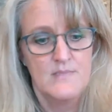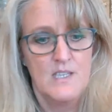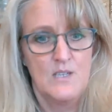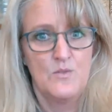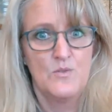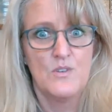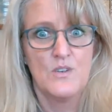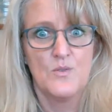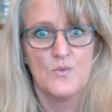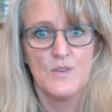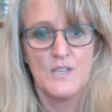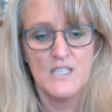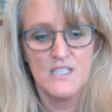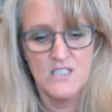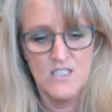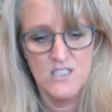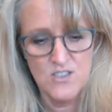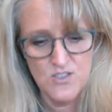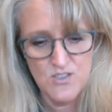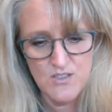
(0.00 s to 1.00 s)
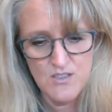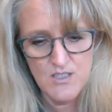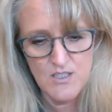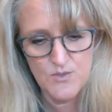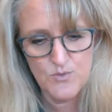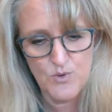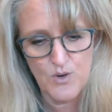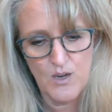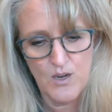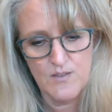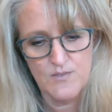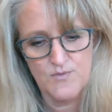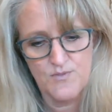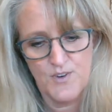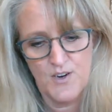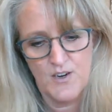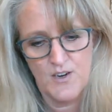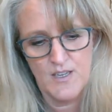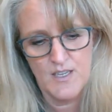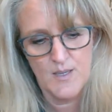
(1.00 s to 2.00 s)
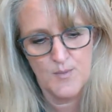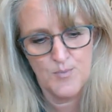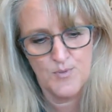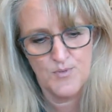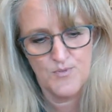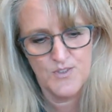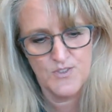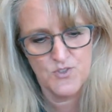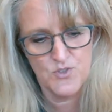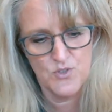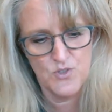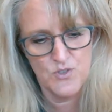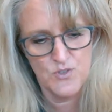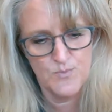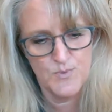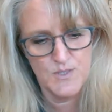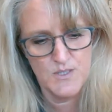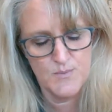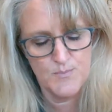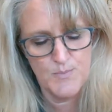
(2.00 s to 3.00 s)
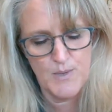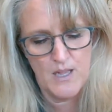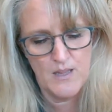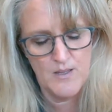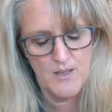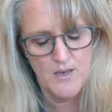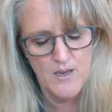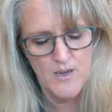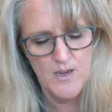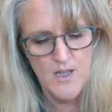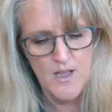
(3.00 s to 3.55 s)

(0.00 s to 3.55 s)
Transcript: "I wonder what he teaches," said Ron, frowning at Professor Lupin's pallid,